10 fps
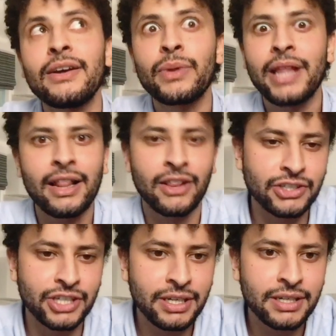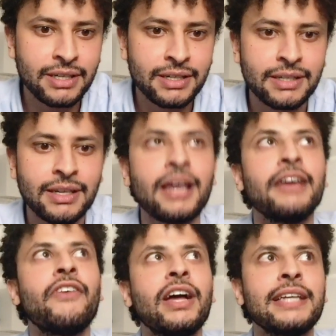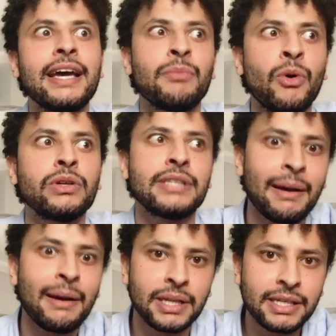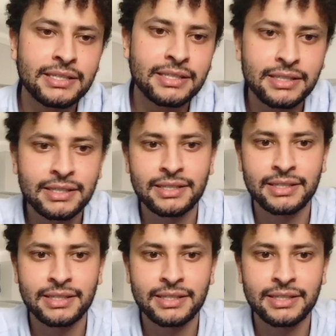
With that logic, if I take more tablets,